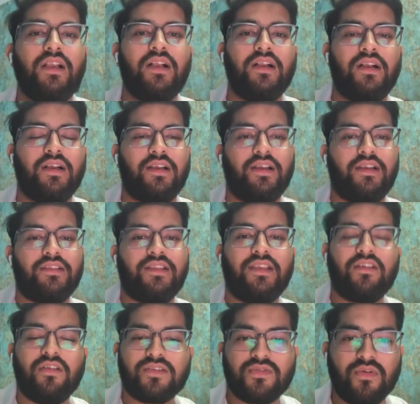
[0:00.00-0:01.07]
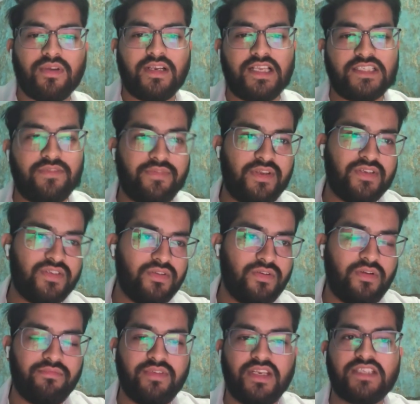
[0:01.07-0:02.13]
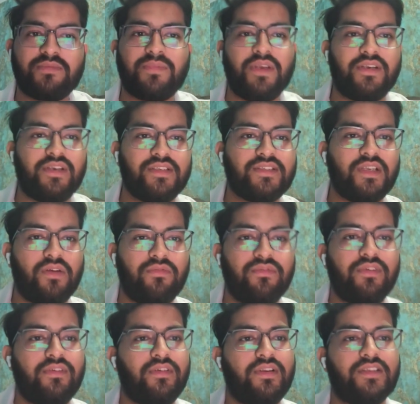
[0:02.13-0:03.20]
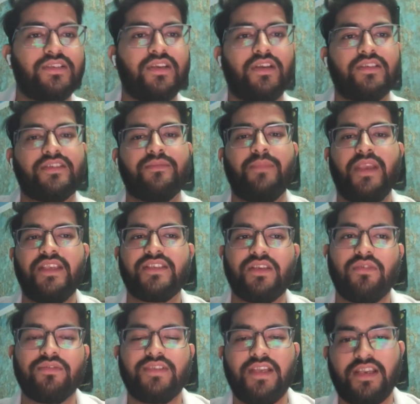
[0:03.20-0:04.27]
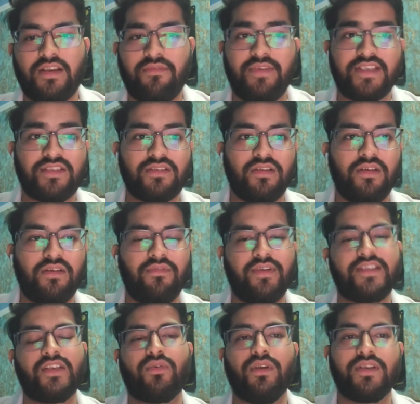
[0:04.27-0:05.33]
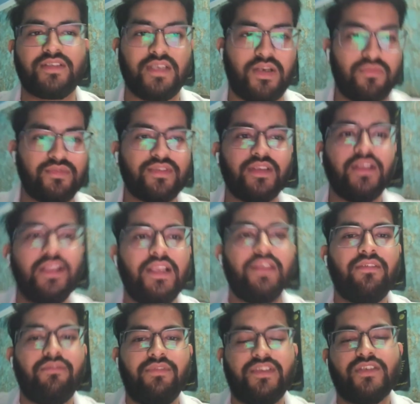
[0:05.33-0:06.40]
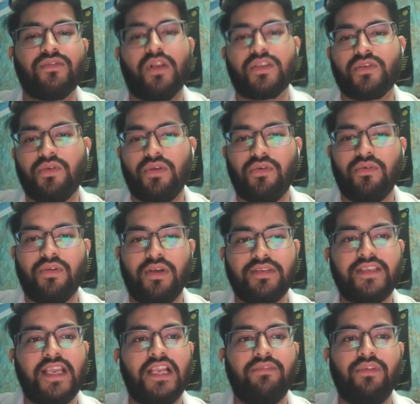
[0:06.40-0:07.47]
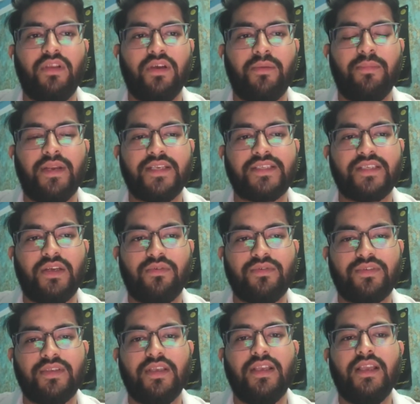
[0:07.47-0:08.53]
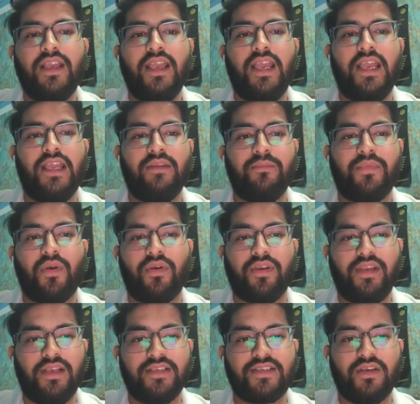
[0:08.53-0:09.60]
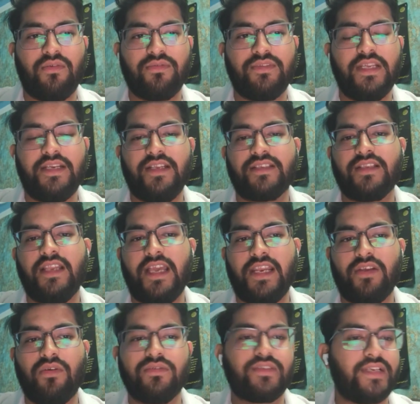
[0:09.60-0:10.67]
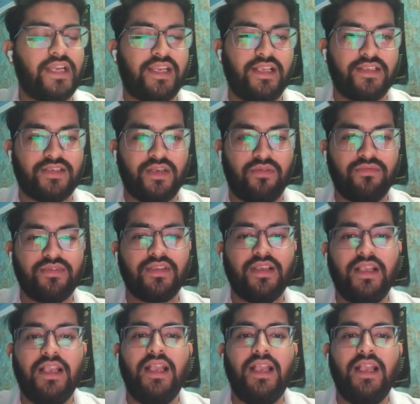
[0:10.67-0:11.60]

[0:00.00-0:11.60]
There are also a classification of the respiratory sound, which as main sound there are vesicular sounds, which is also known as alveolar breath sounds, and bronchial sound, that is laryngotracheal sounds,